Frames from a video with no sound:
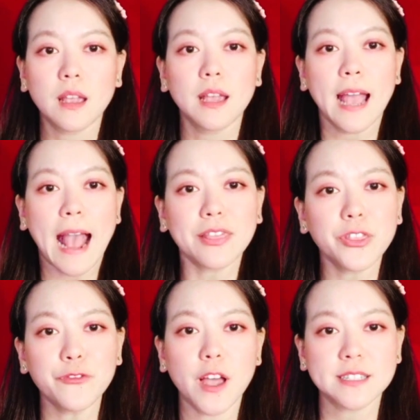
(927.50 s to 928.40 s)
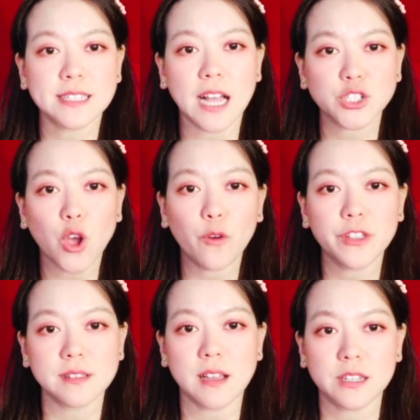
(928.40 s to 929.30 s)
At the first sight of the
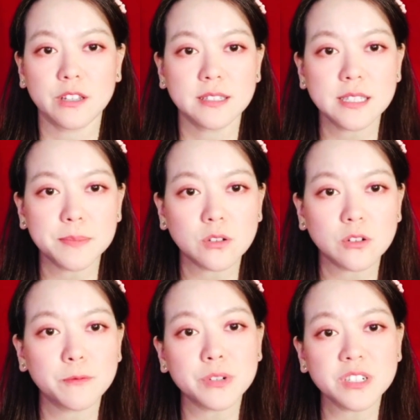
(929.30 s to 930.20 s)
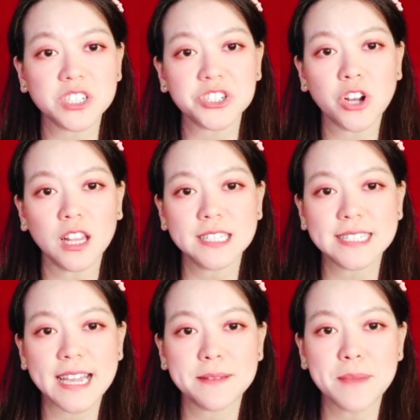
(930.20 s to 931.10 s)
sun, the typical British
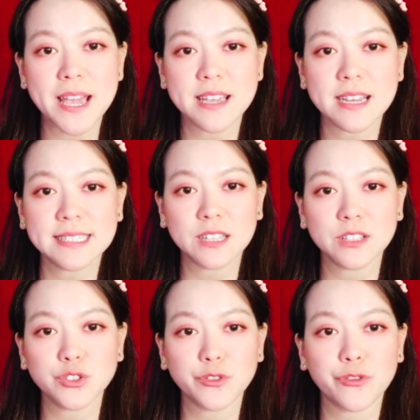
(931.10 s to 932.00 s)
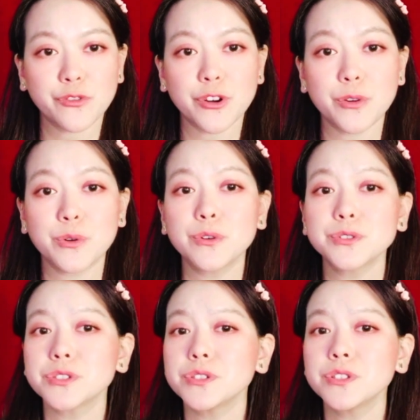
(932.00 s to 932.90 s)
holiday maker tend to throw
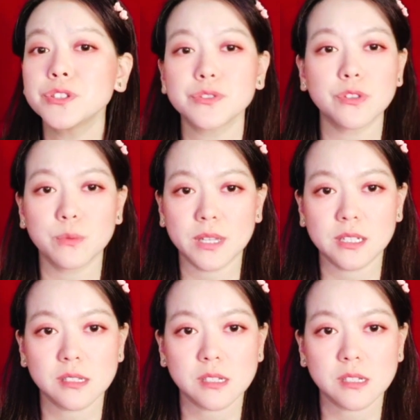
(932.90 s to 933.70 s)
caution to the wind.